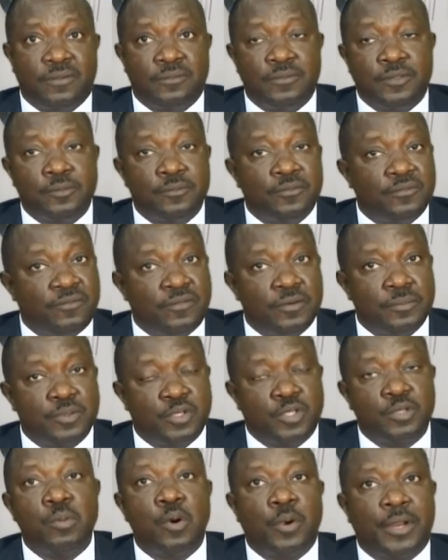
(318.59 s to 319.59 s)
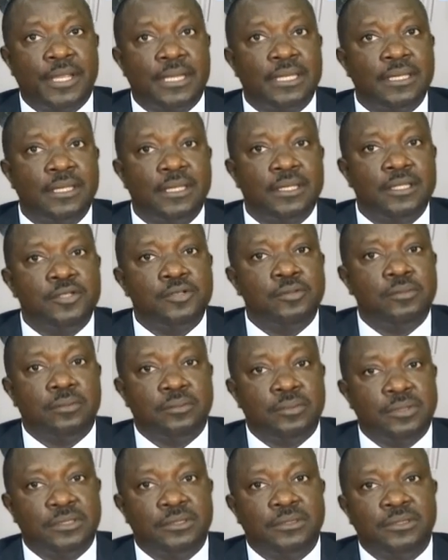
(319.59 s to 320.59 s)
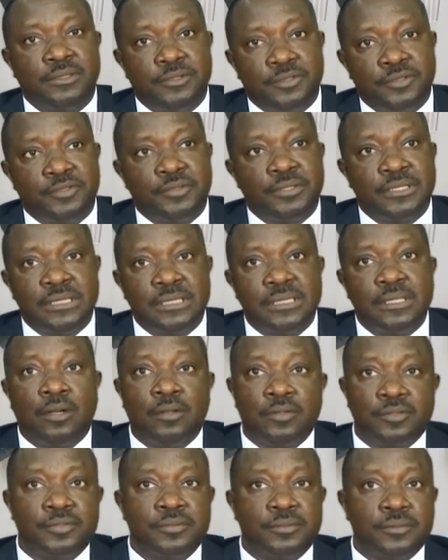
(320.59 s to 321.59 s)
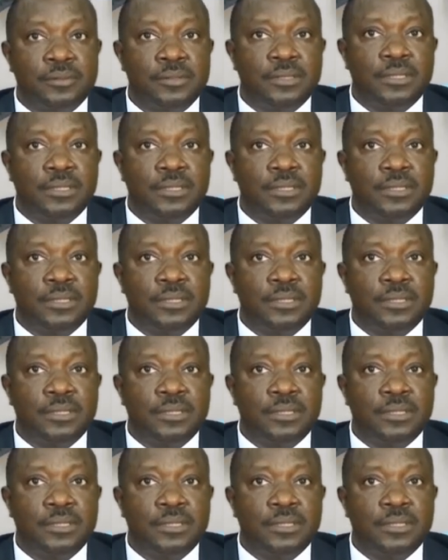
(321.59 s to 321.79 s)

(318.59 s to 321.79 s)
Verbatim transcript: you know, from smoking. So we usually also